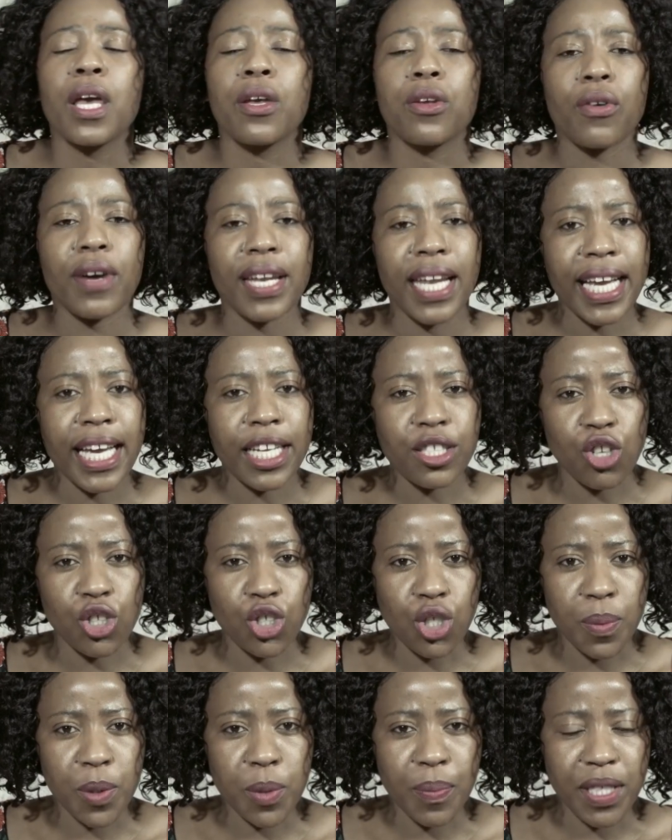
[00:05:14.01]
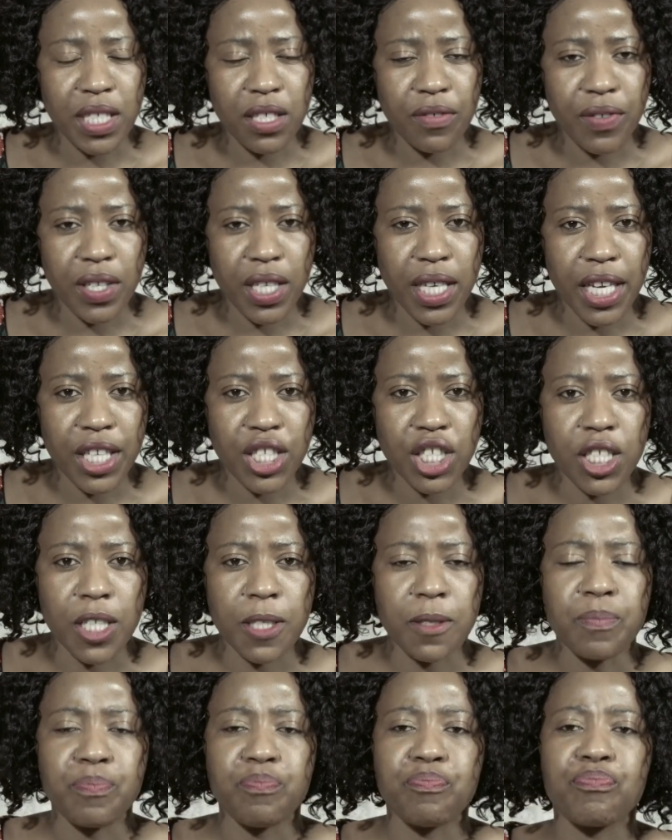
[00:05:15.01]
you want to get your job
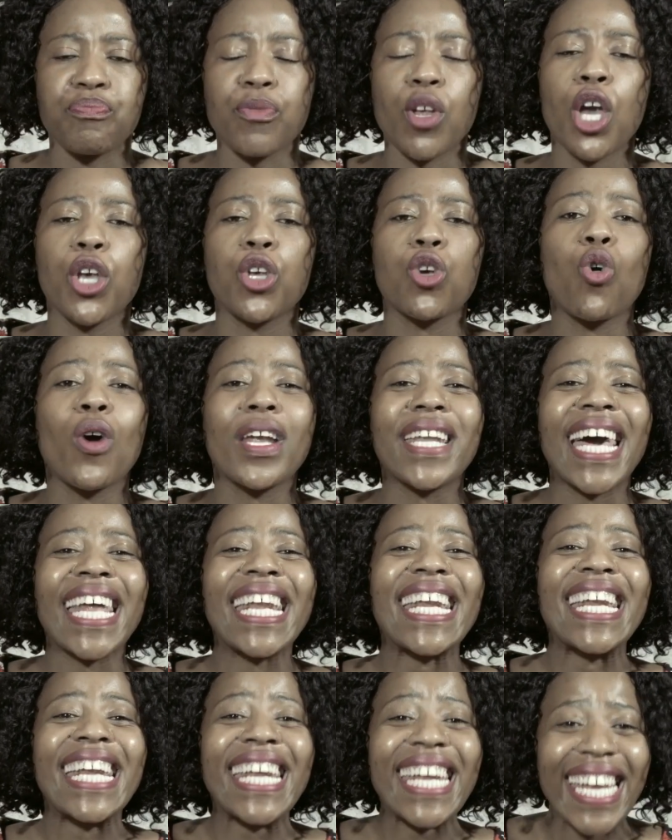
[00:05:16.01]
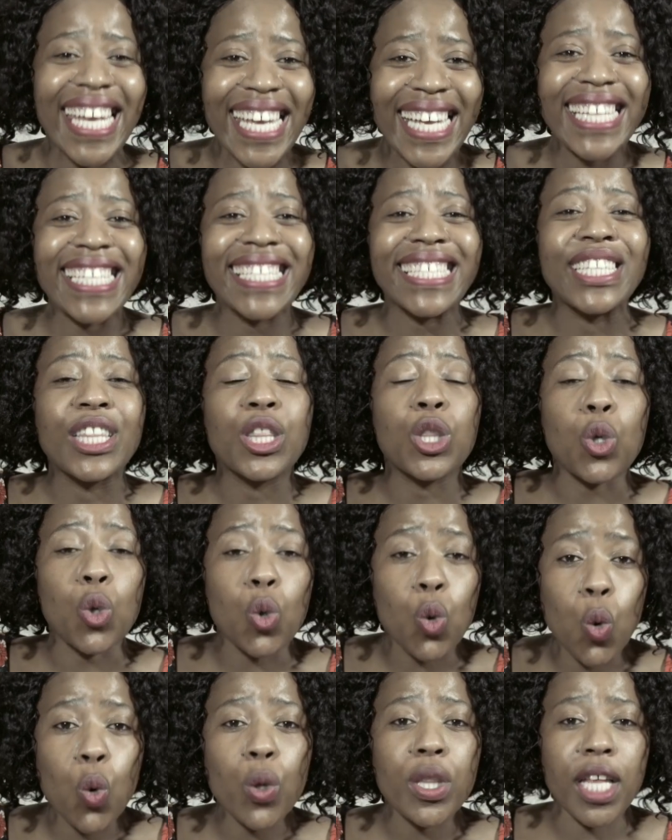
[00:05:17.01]
specification. you want to read
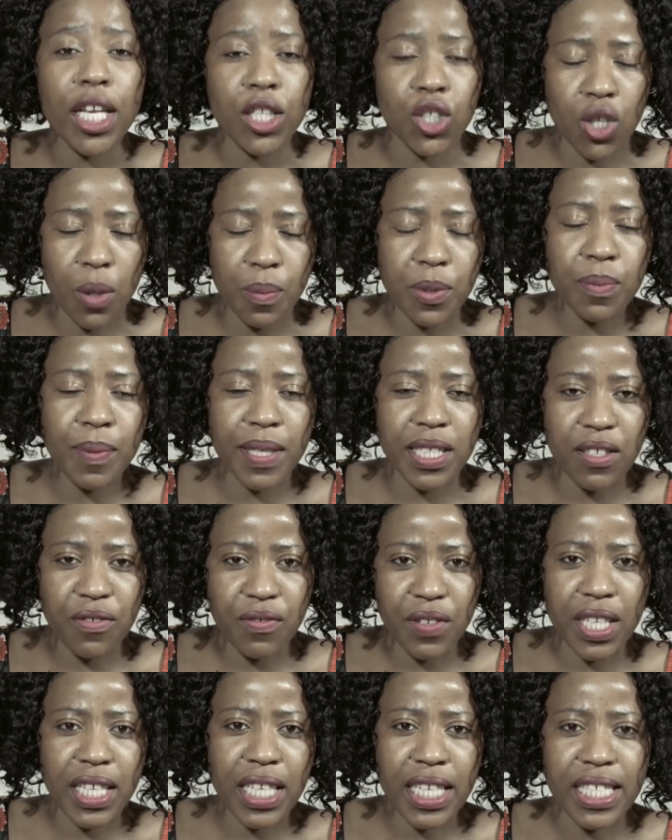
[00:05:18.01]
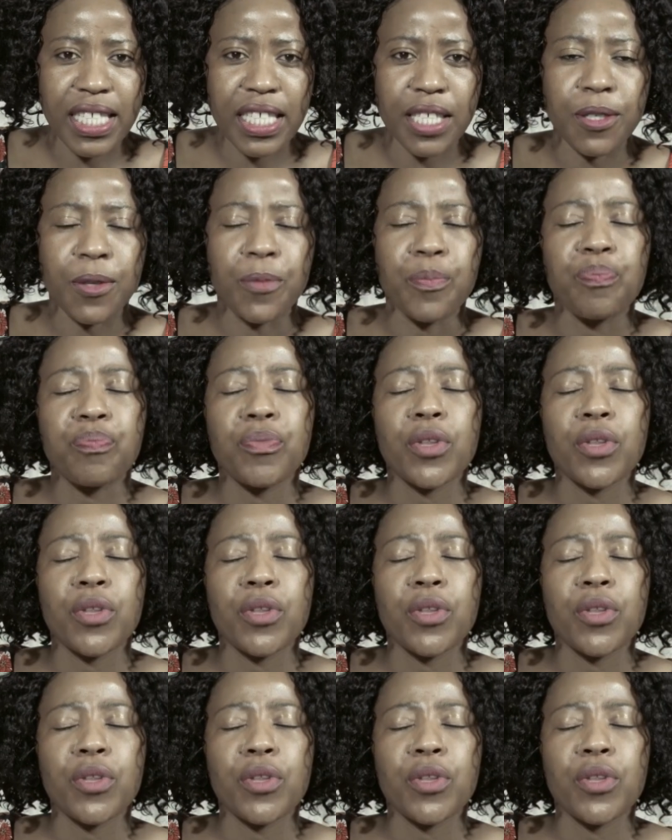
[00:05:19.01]
through the job specification.